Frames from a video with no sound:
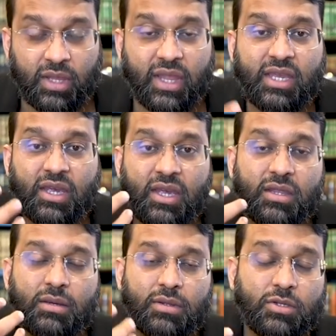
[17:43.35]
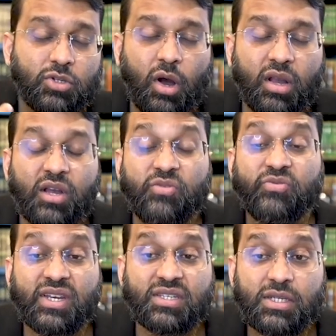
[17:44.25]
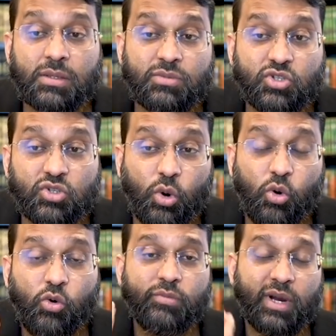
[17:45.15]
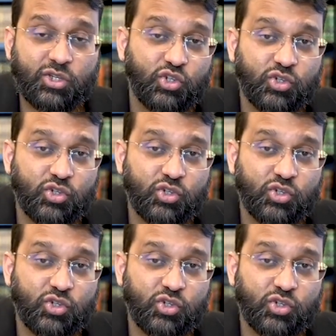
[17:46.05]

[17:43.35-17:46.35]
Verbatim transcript: Like the, the talk affected him so much.